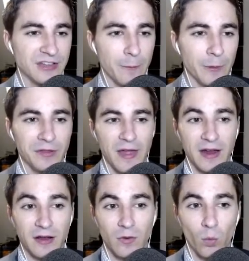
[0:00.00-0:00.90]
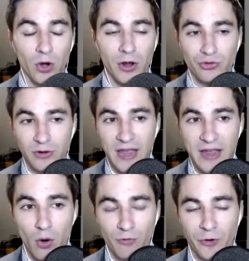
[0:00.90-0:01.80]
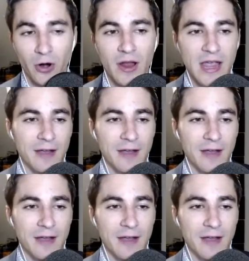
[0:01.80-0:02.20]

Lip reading: I'll put it like 100k over.